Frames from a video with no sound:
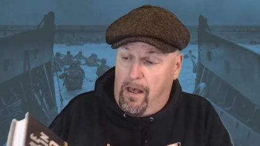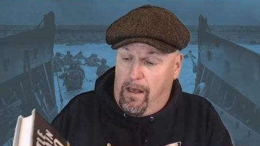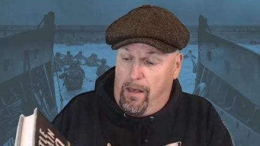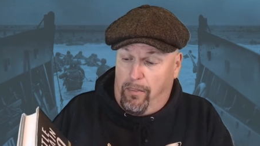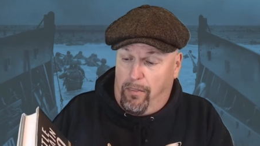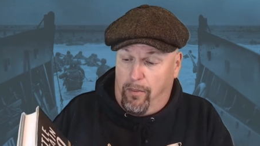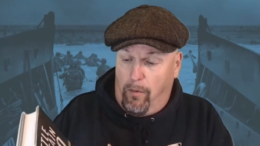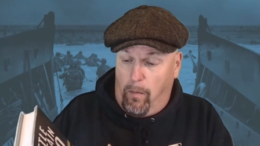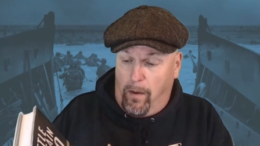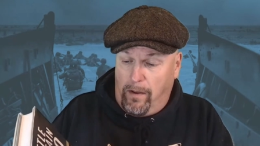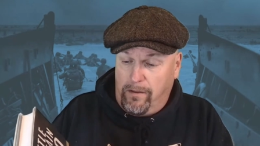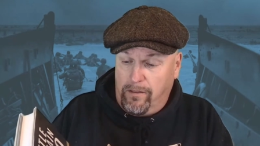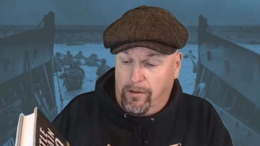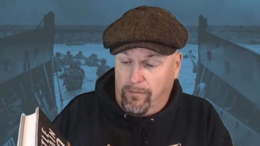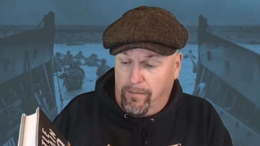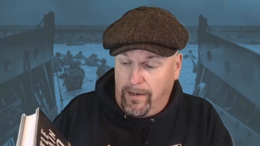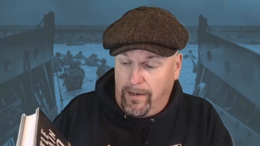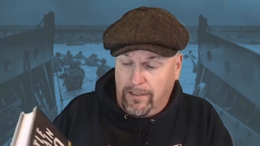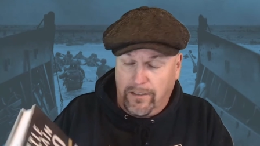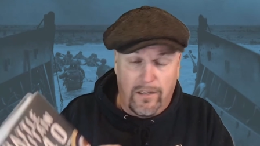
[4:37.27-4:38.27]
The way, the
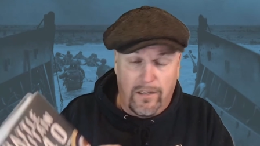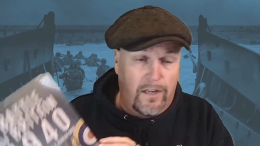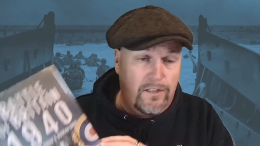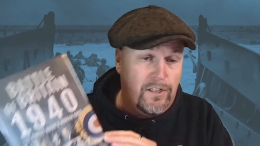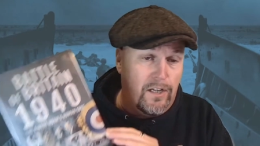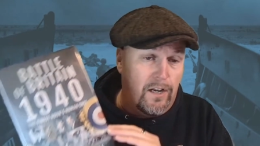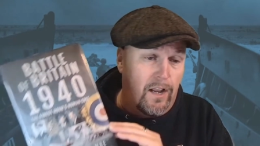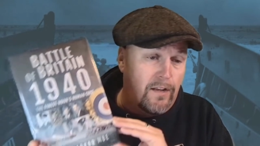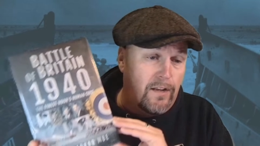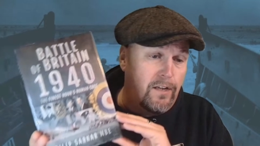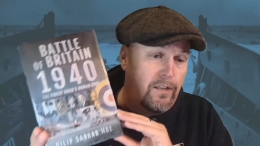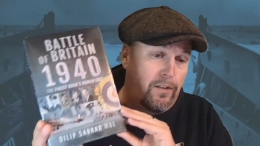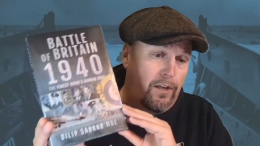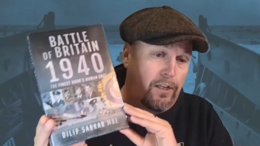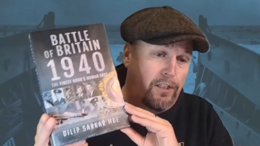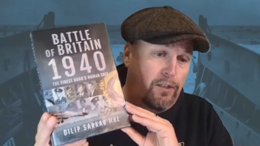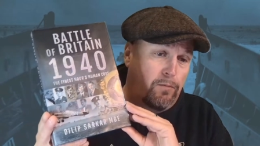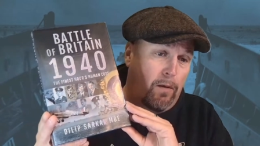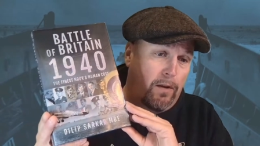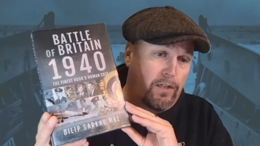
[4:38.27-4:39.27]
reason I selected
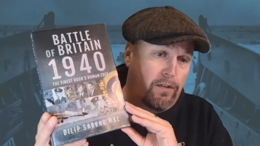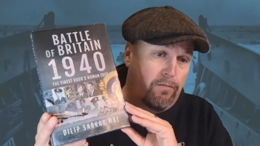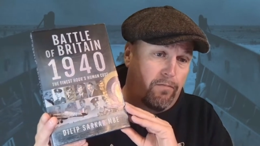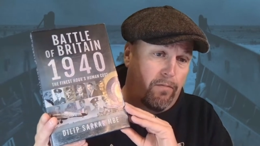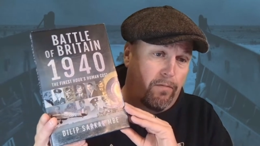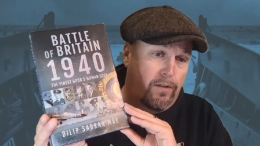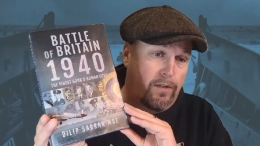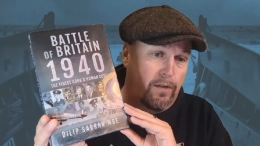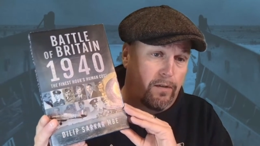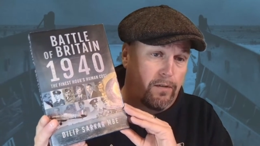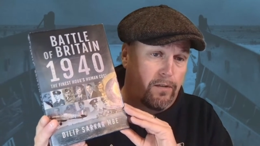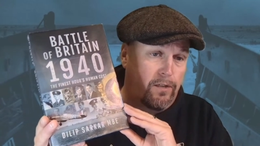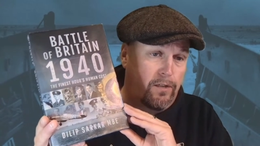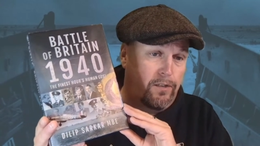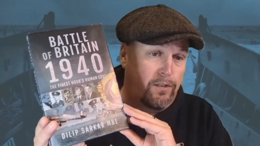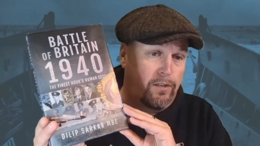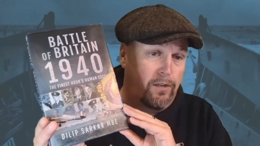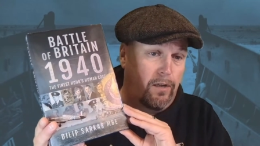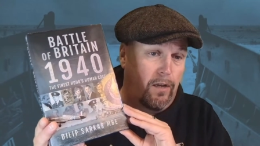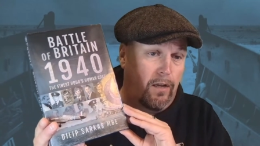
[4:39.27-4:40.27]
this one to to
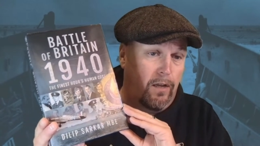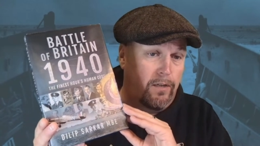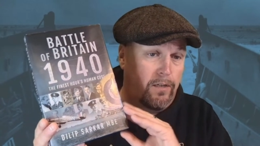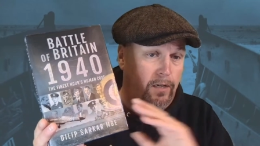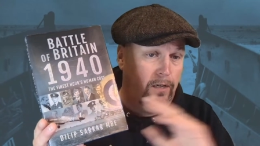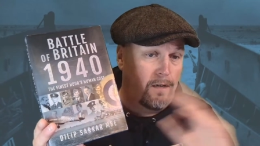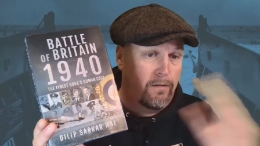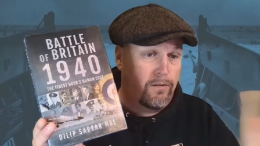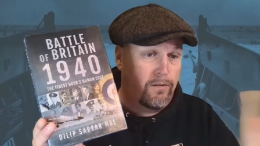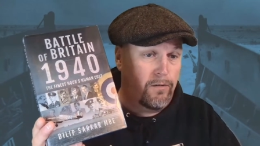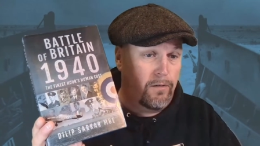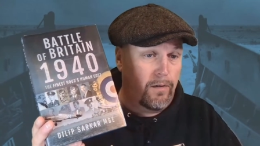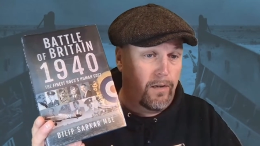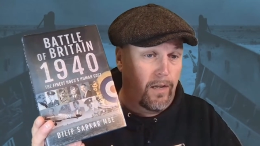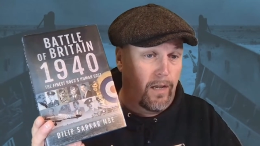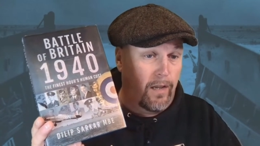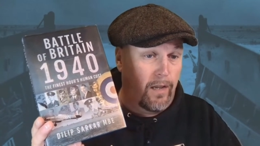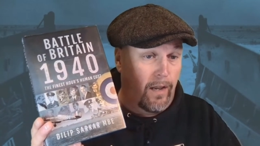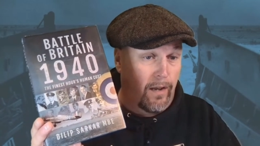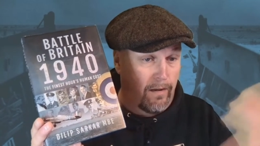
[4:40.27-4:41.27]
to uh, to, to
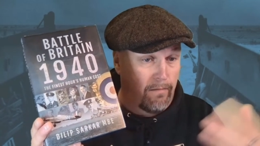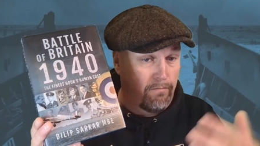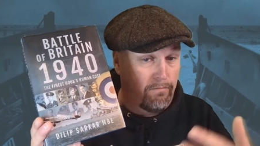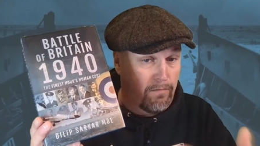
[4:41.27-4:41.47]
it,